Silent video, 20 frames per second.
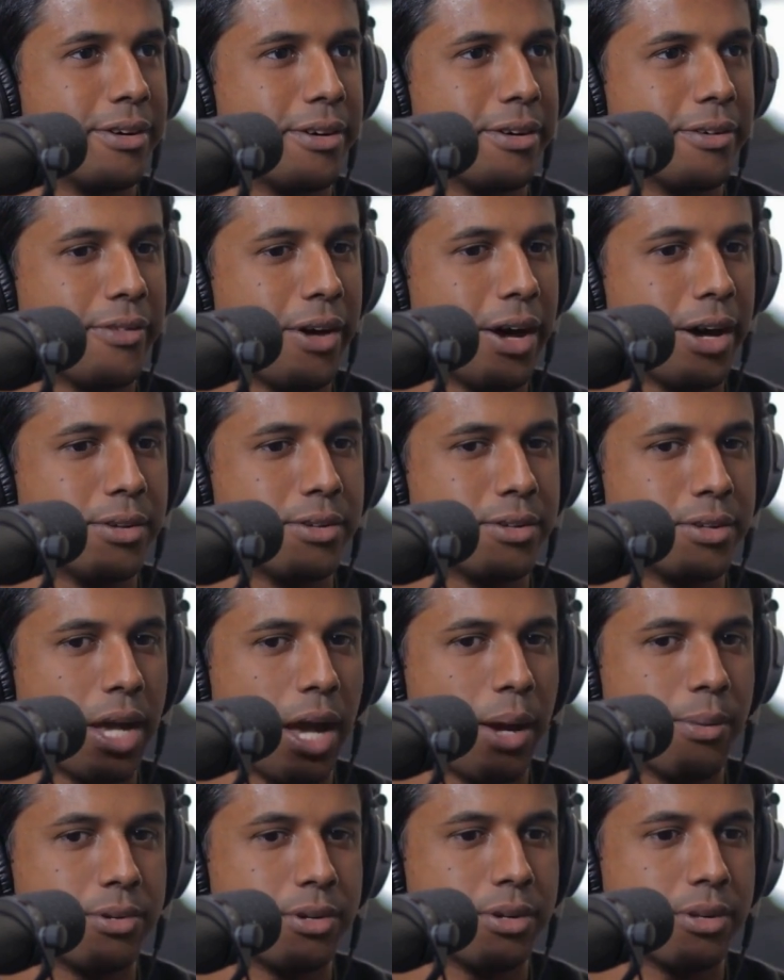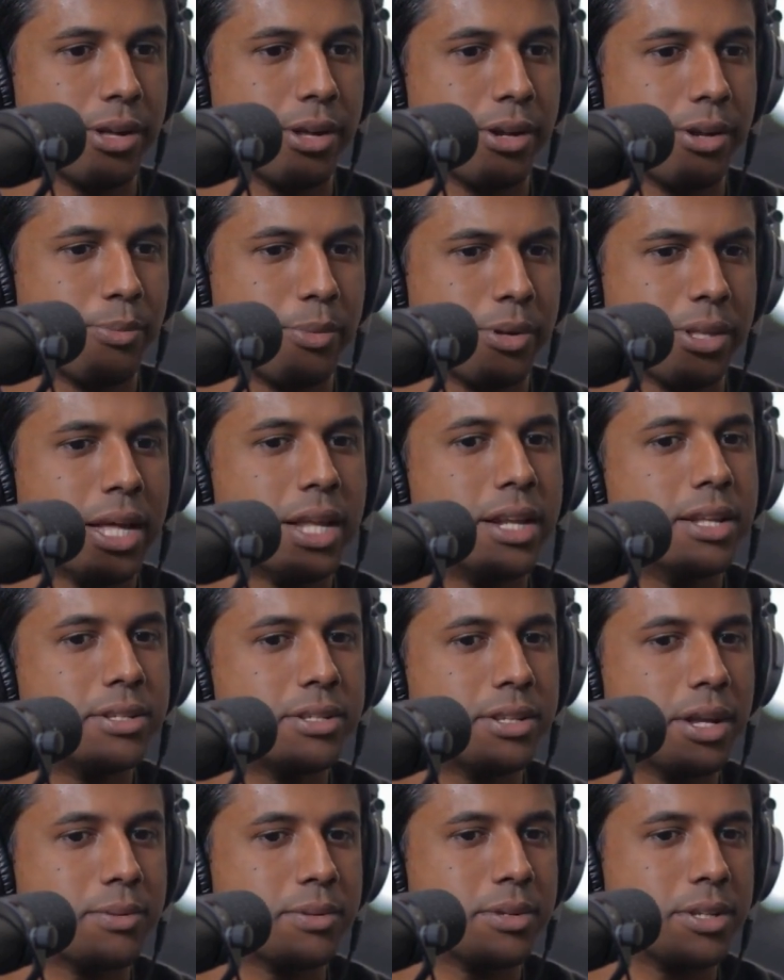But it is such an interesting
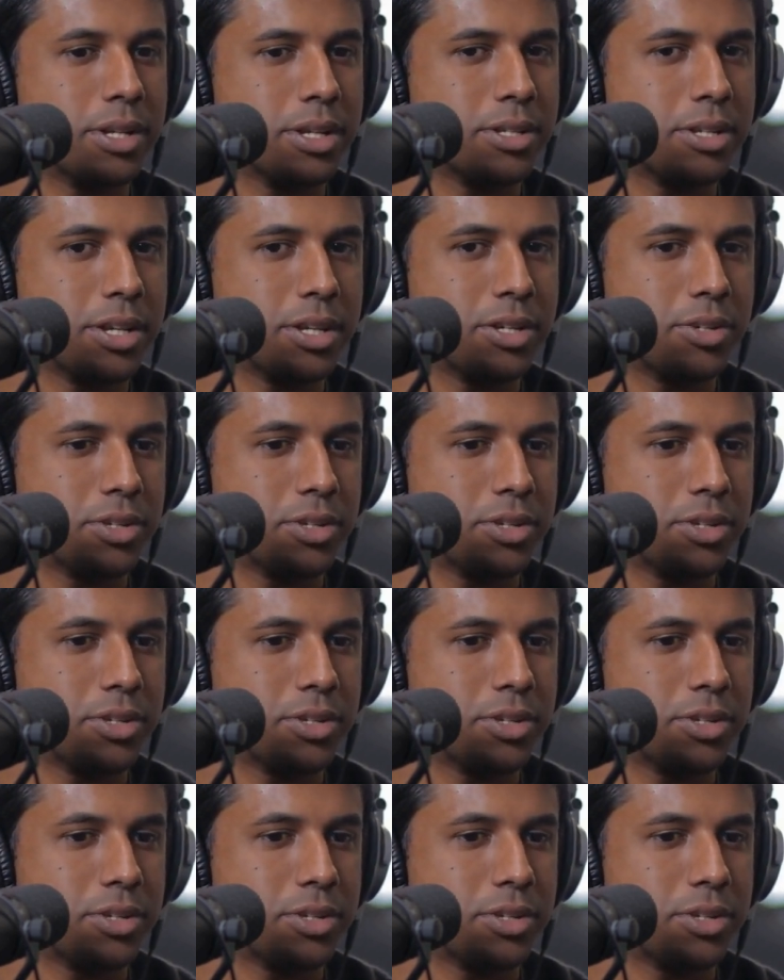question, because